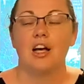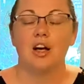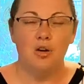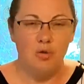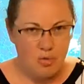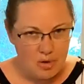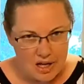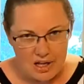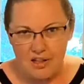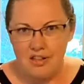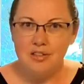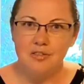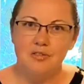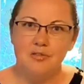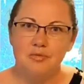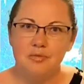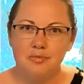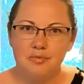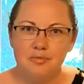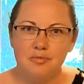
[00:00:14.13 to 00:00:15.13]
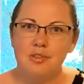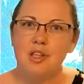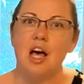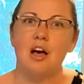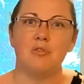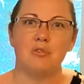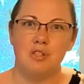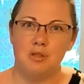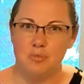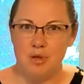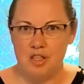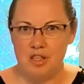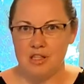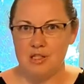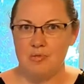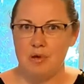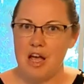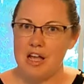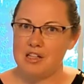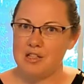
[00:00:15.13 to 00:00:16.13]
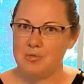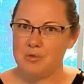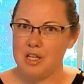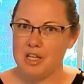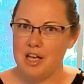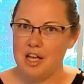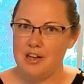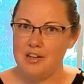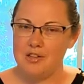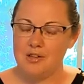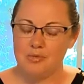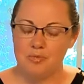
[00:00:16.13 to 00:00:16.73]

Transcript: Well, that was me this past weekend.